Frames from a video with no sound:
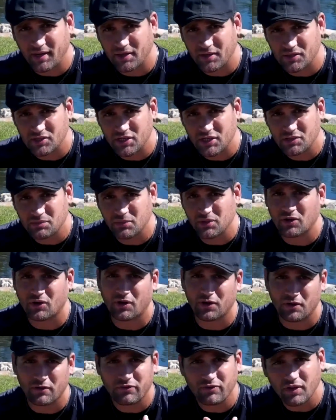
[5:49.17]
adjustment
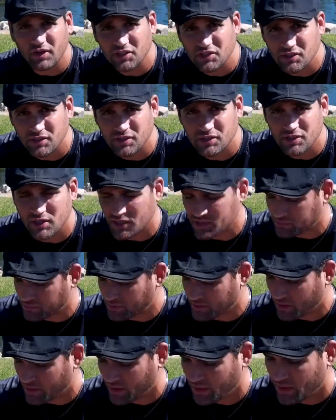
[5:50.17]
or your friction
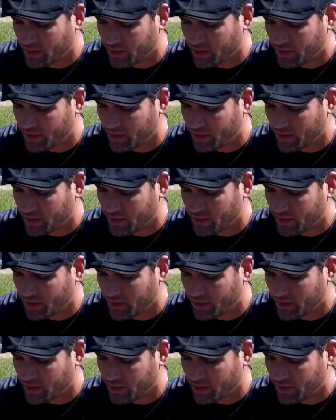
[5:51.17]
adjustment.